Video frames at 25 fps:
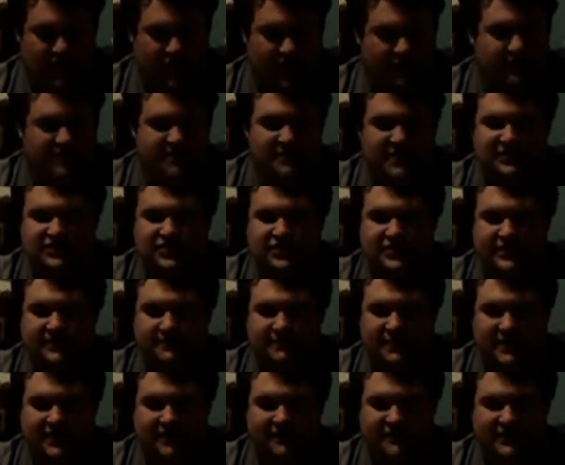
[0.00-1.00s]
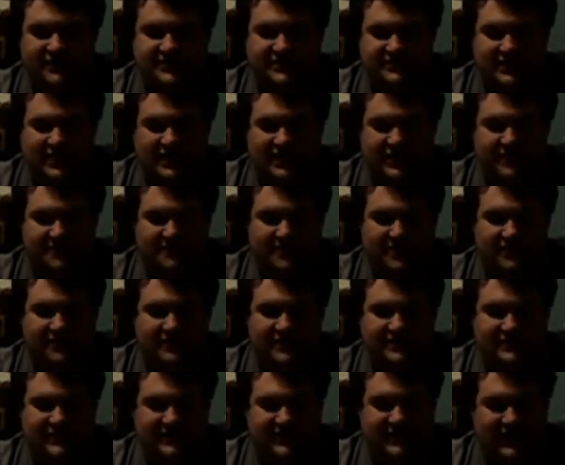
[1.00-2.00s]
I'll be mentioning many of these
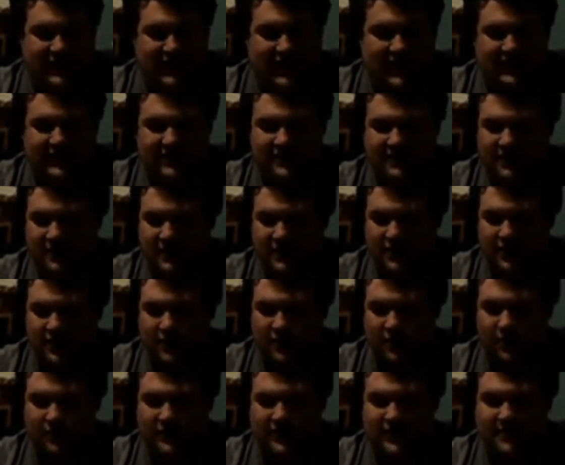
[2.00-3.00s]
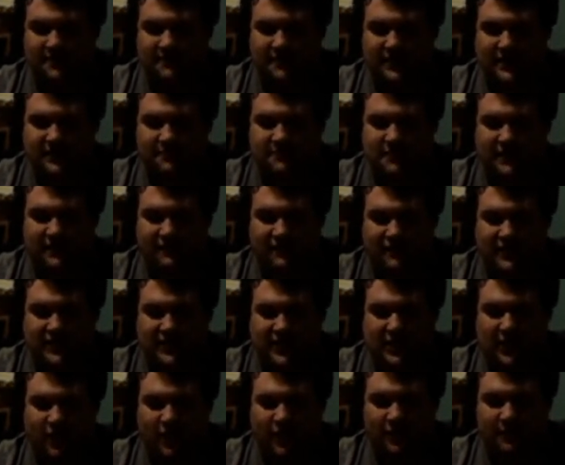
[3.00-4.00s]
documentaries again when I make my
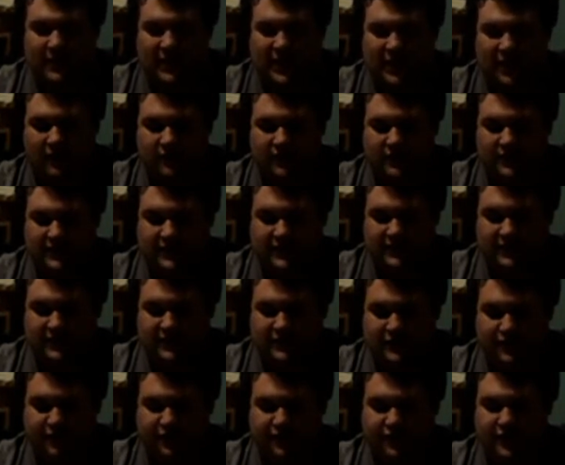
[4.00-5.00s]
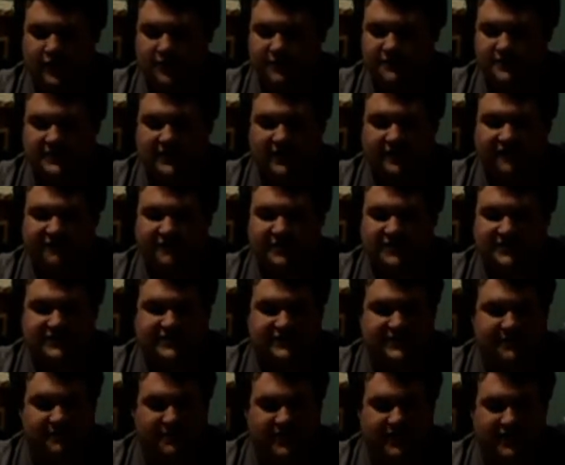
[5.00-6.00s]
video about the films that have been
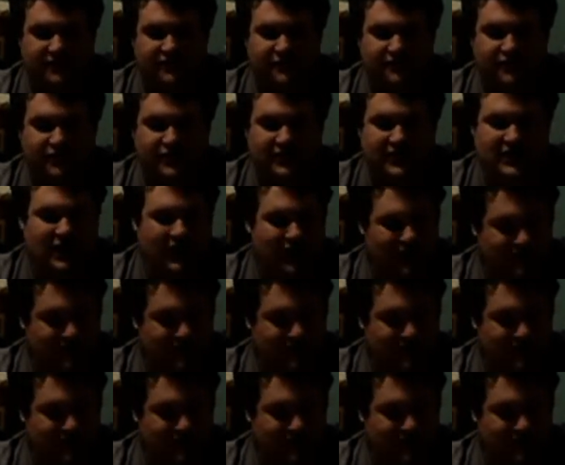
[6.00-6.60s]
submitted for the